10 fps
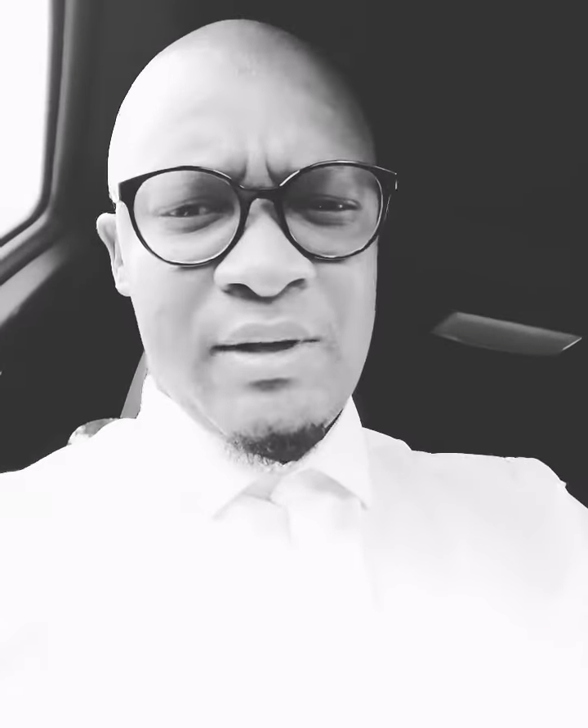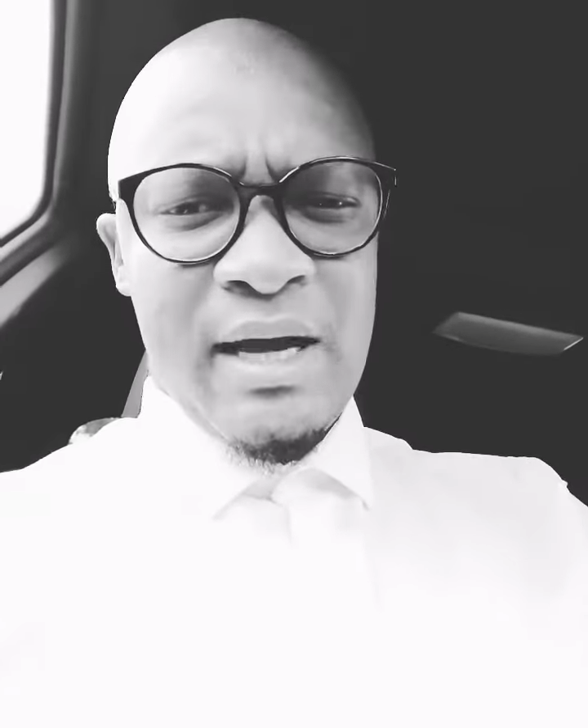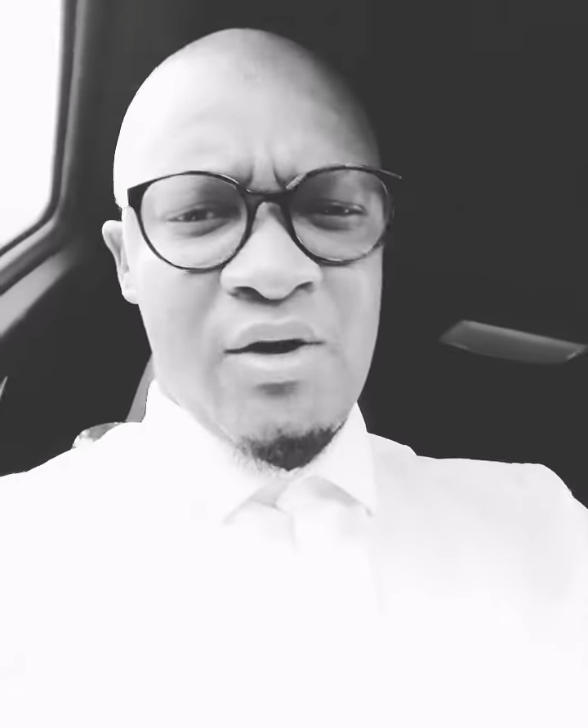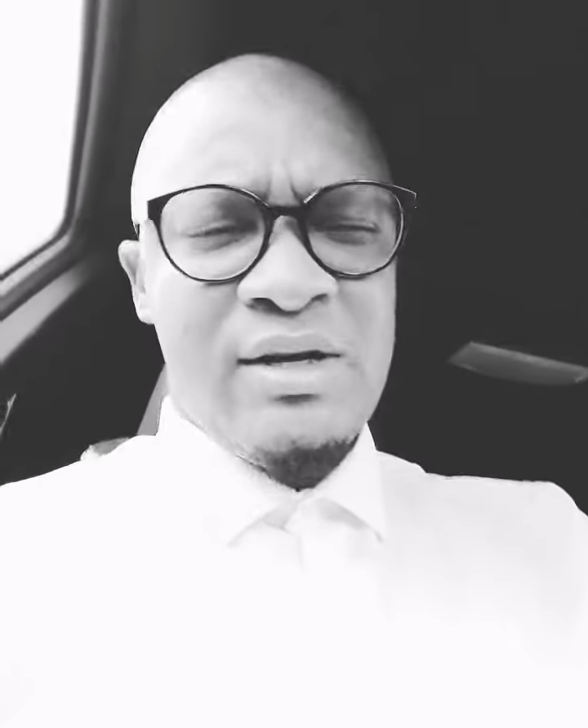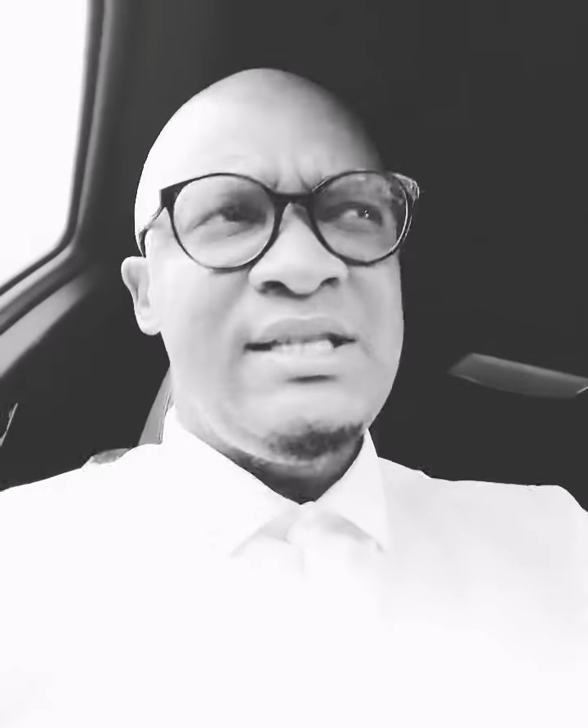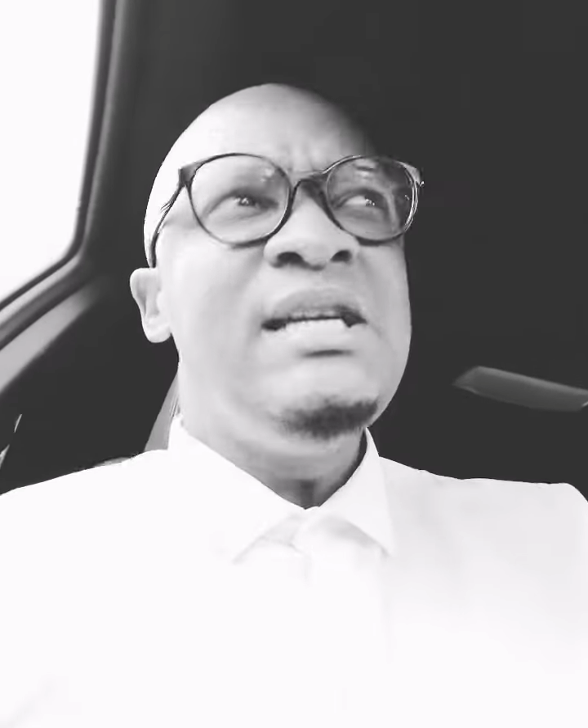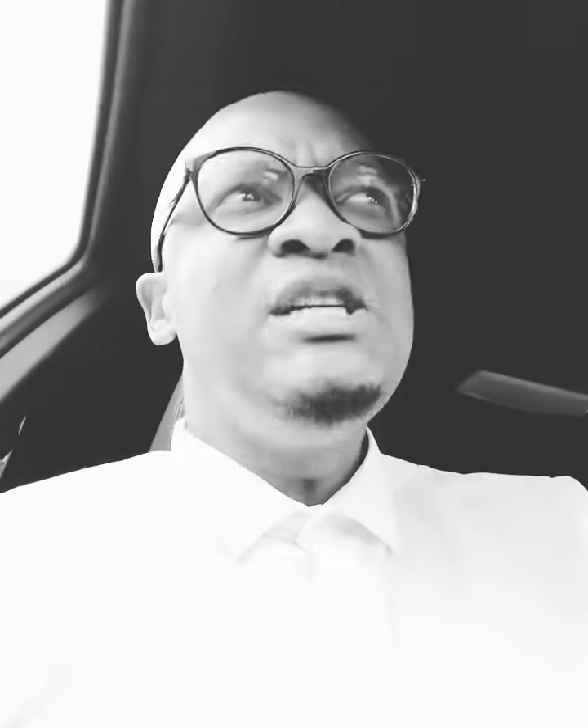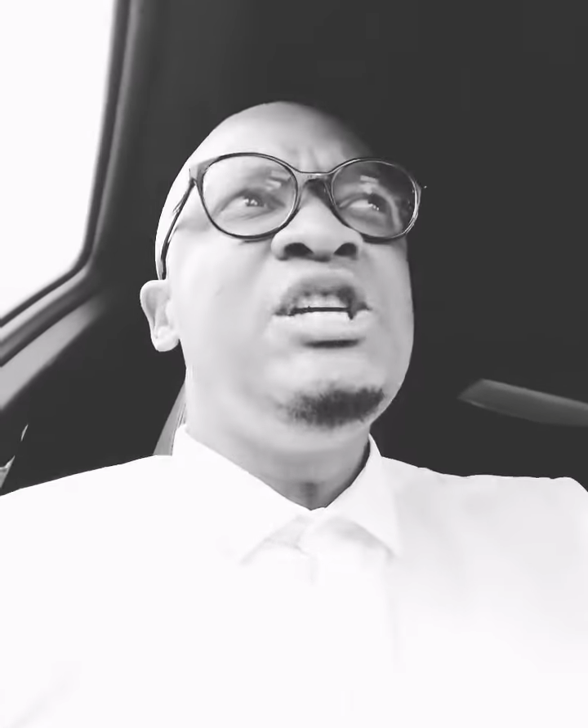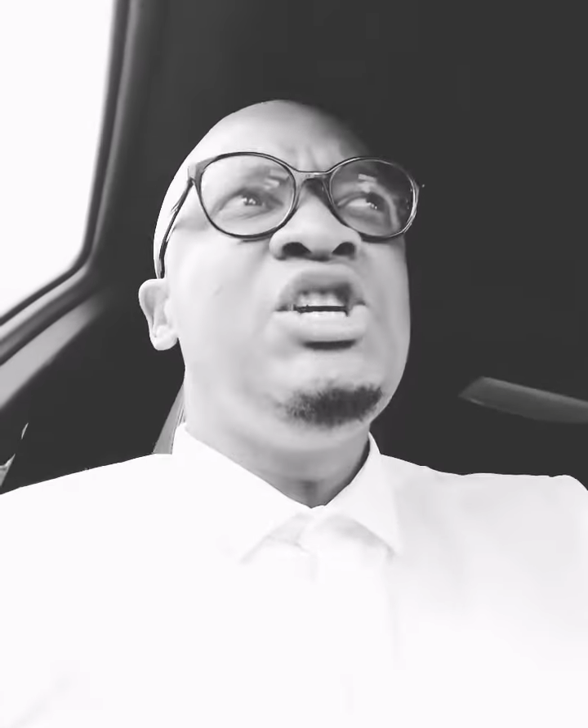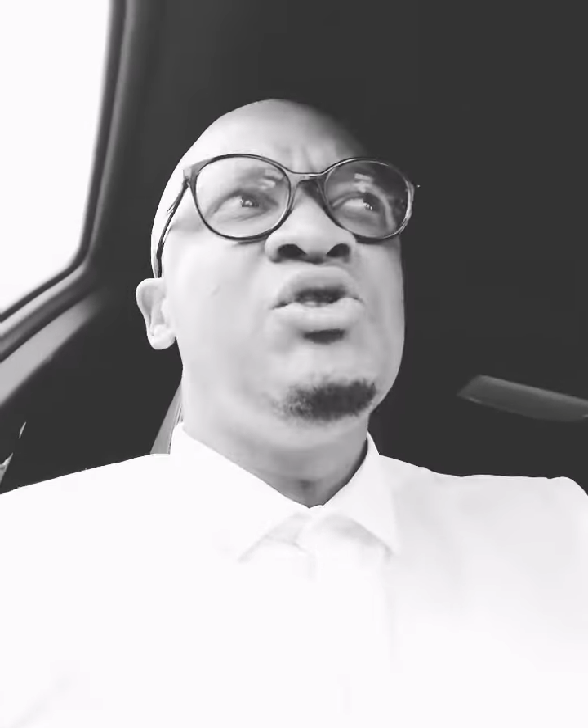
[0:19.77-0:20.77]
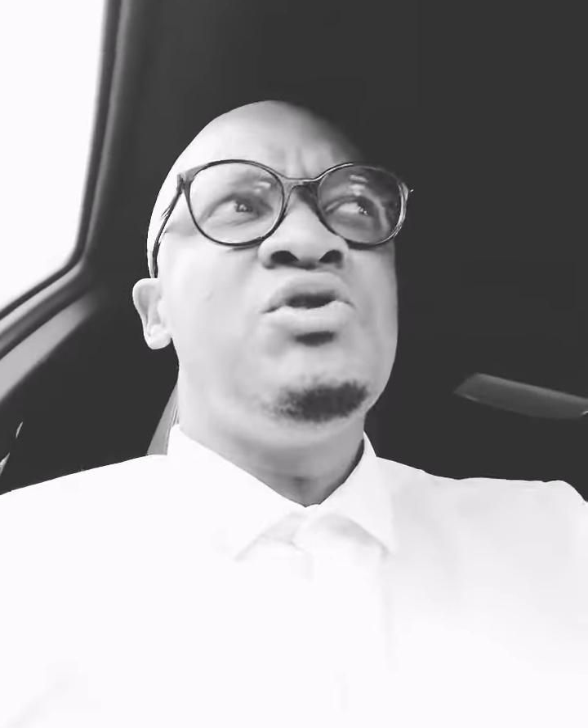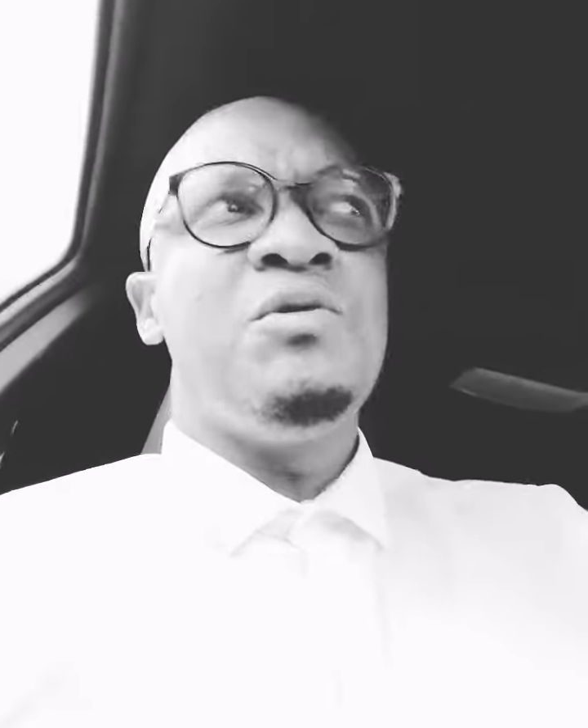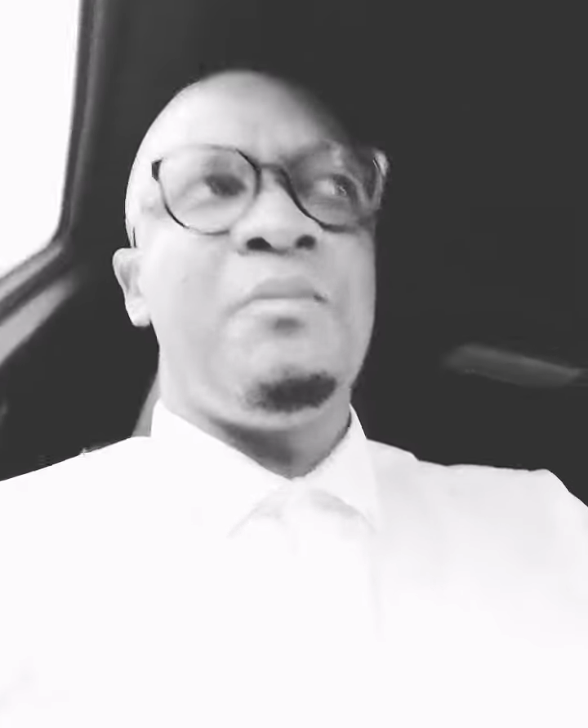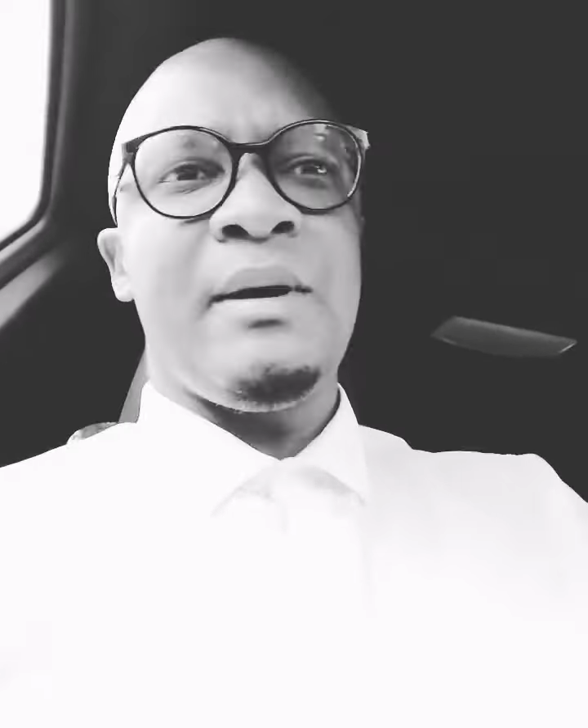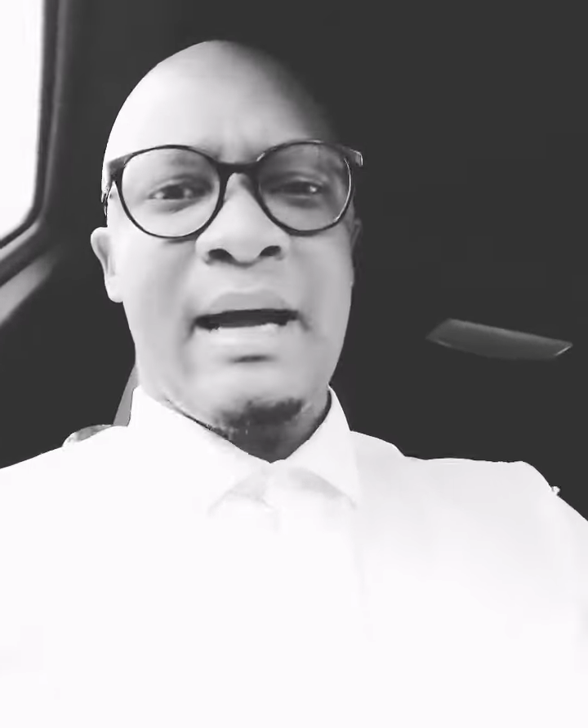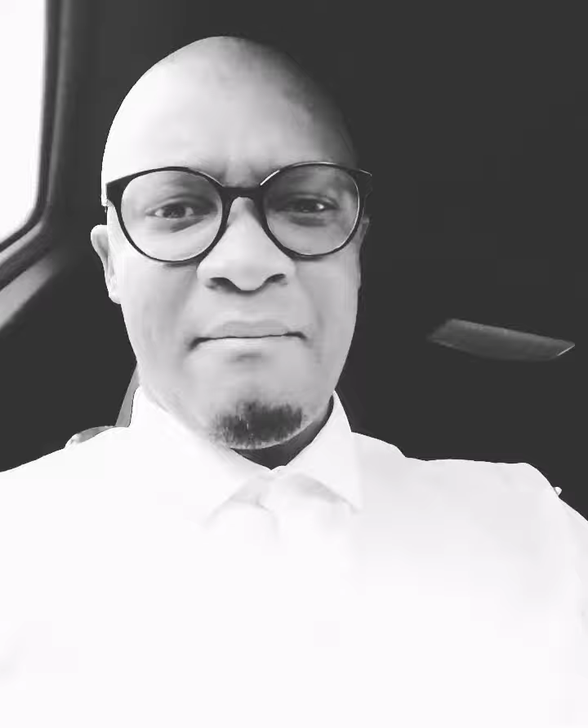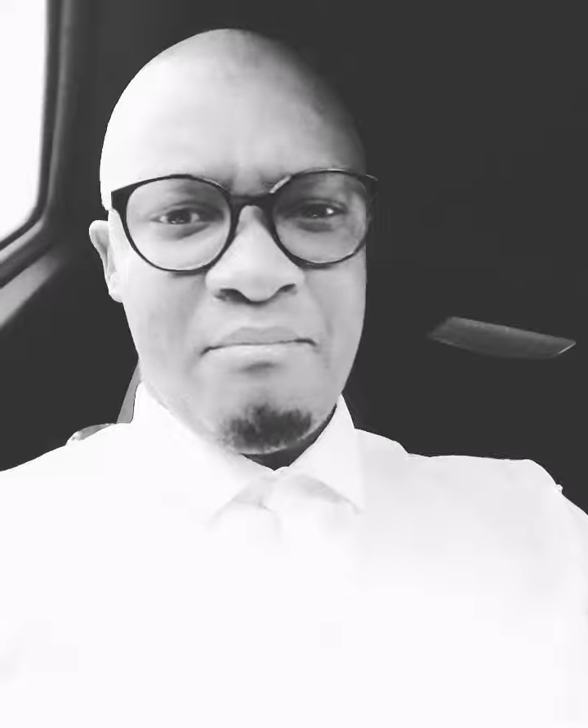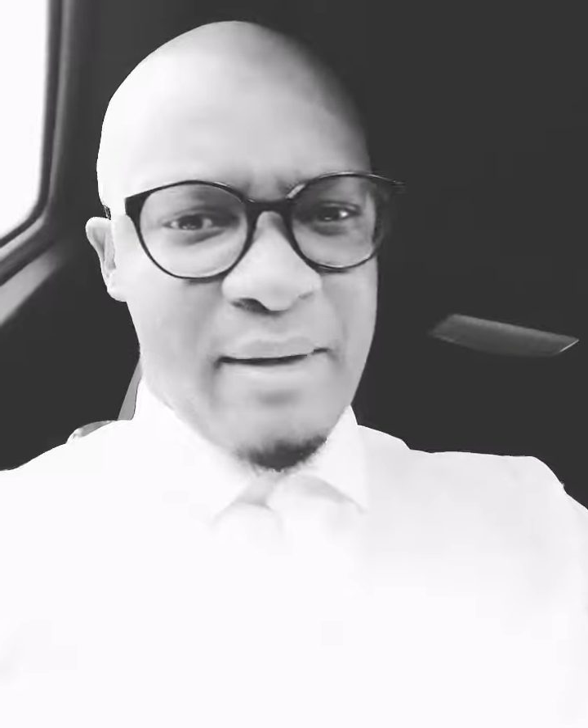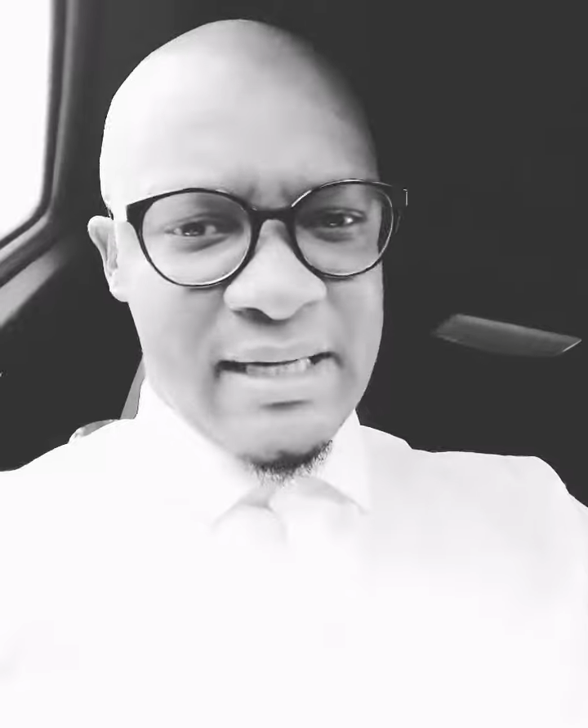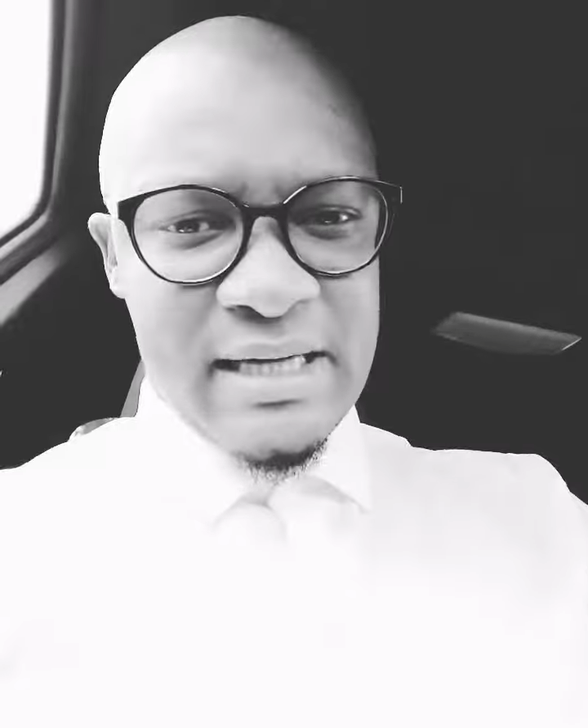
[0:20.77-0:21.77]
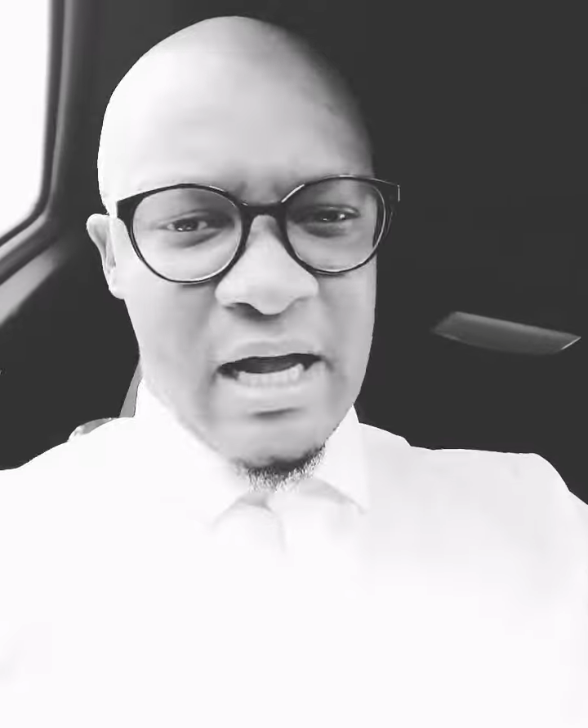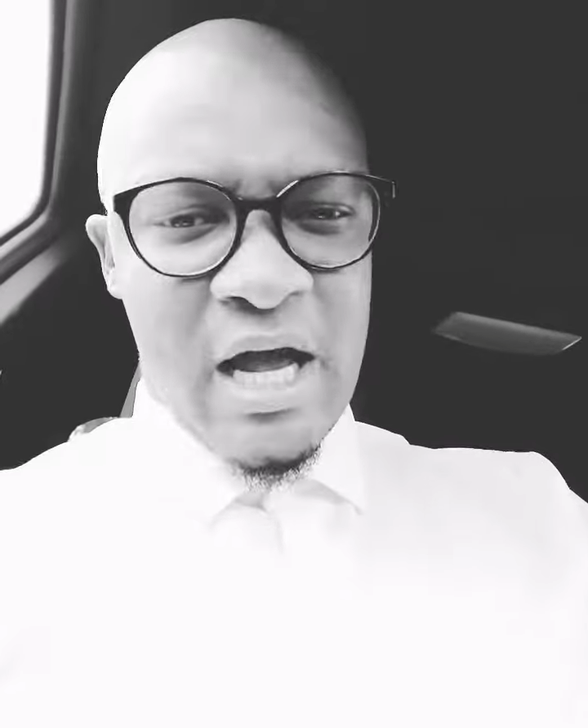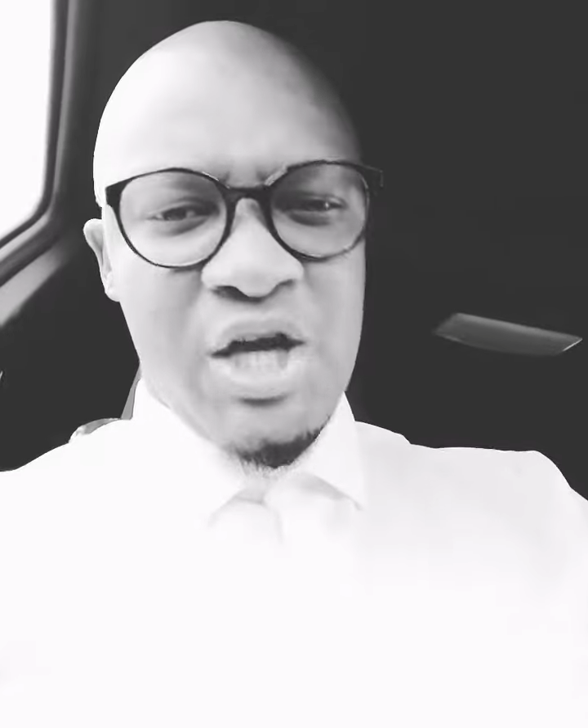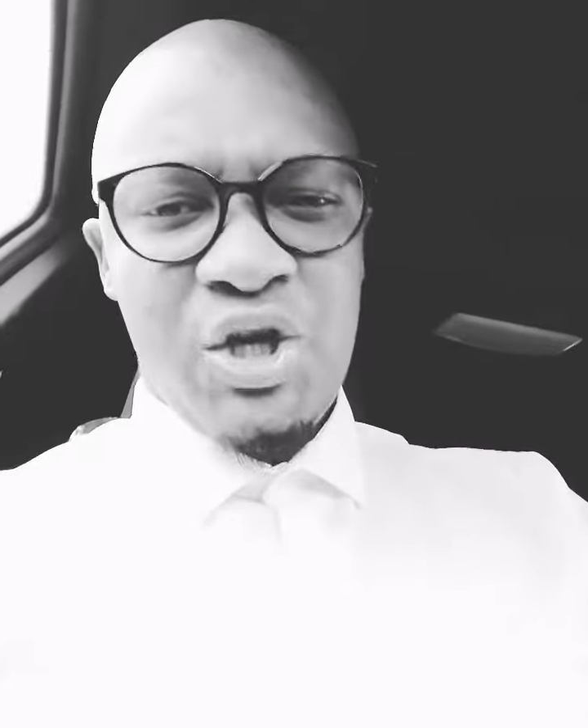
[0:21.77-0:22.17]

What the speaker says: They are not teaching you to become better.